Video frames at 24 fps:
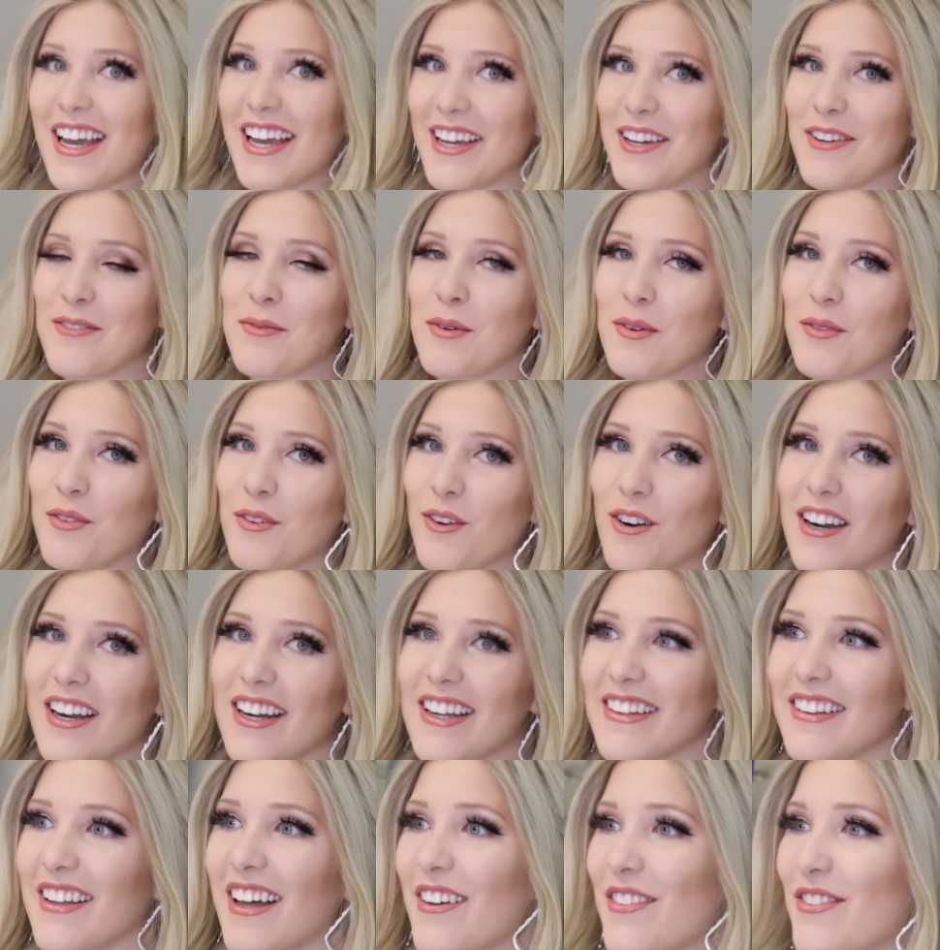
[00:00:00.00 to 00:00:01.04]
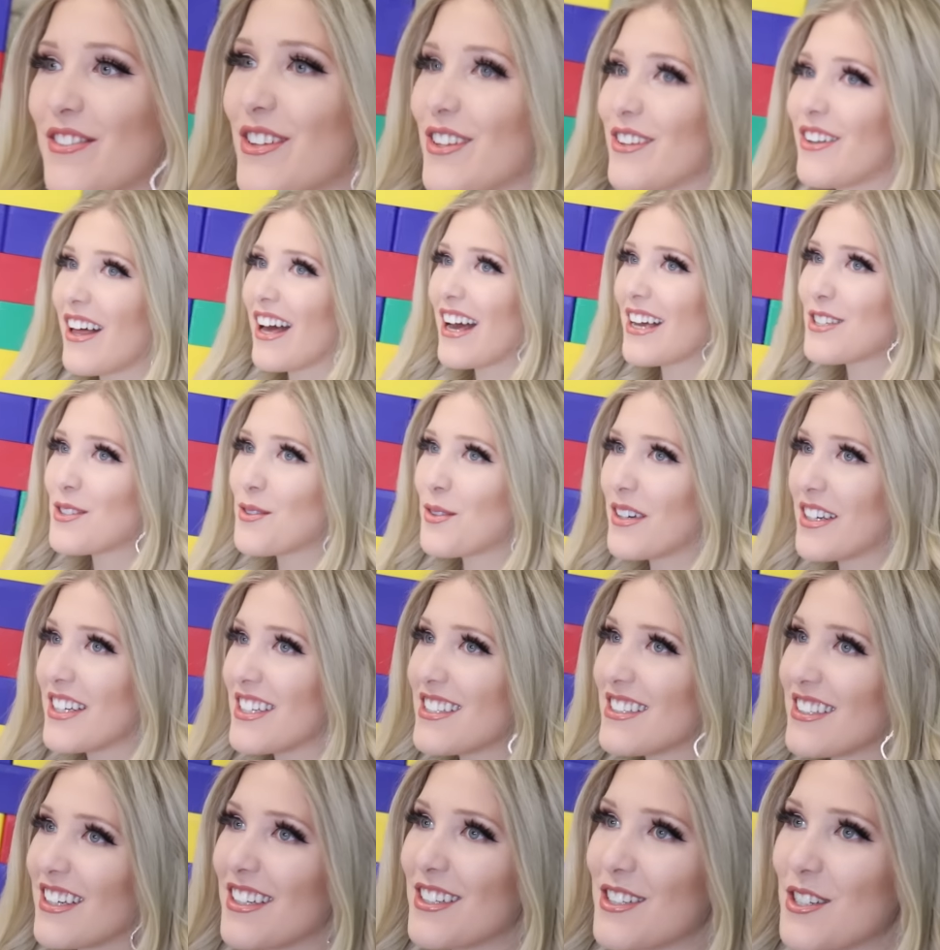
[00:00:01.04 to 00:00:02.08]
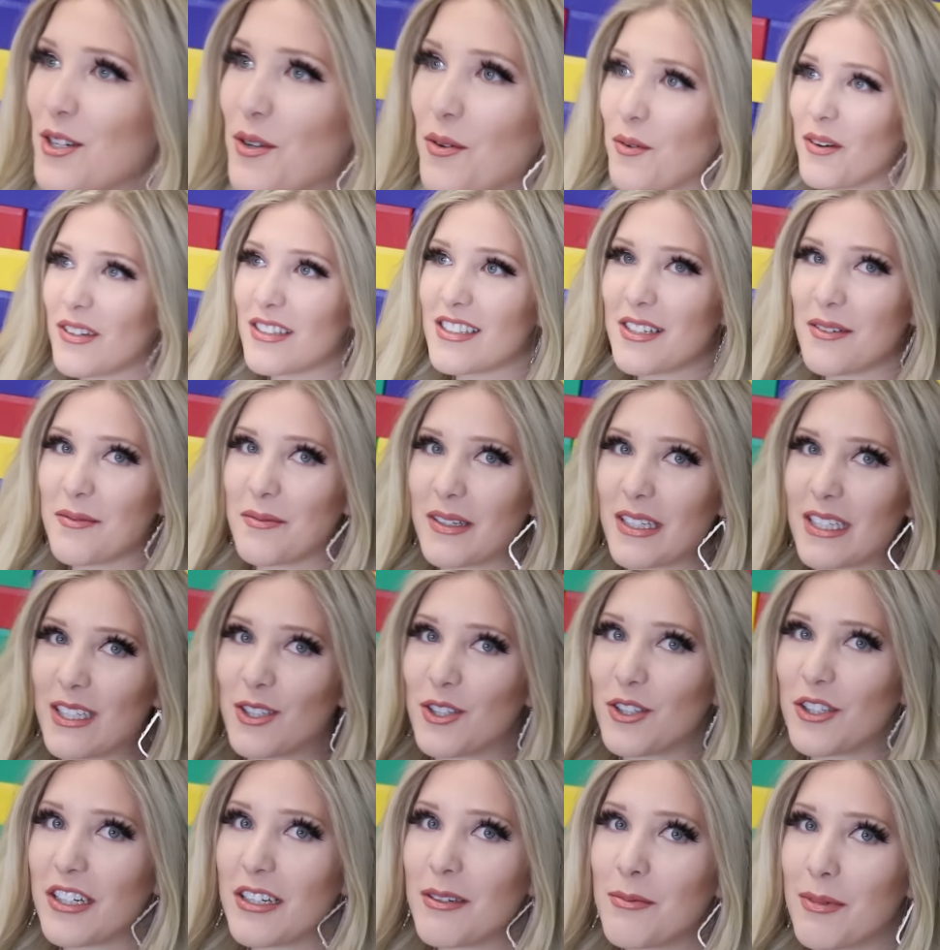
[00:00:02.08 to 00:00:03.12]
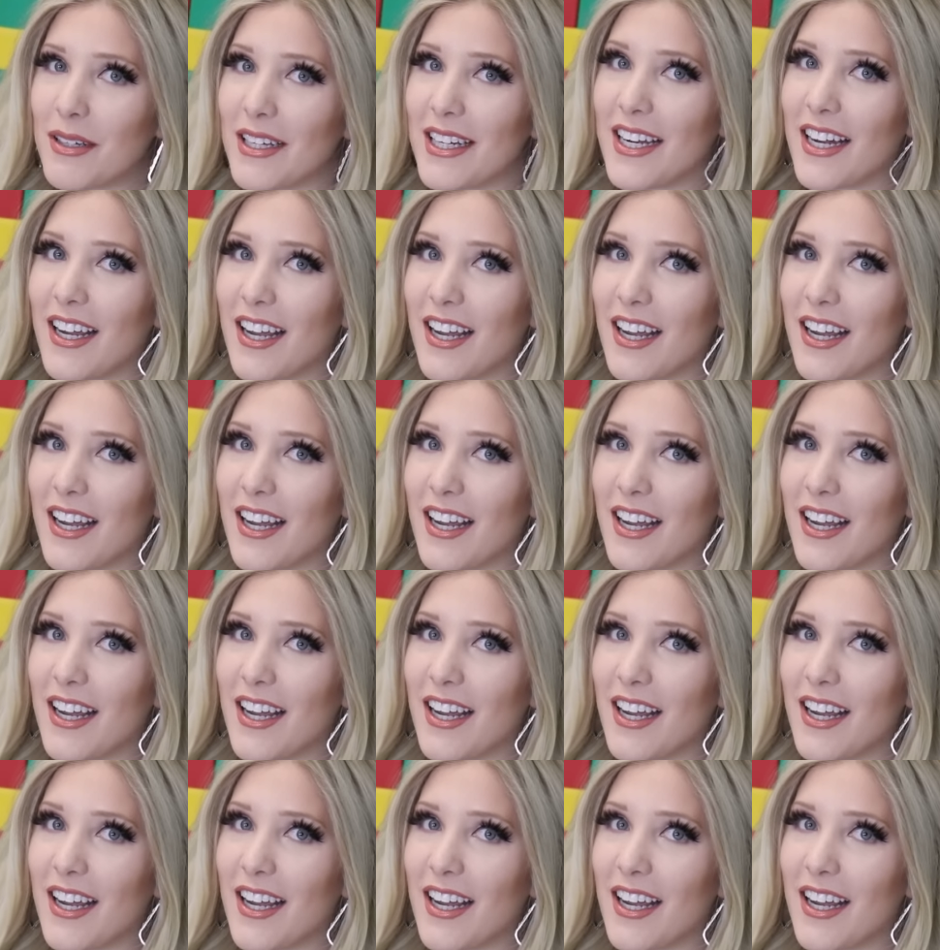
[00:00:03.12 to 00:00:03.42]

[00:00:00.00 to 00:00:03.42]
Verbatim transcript: Okay, before I left the last one, he said, do you want something creepy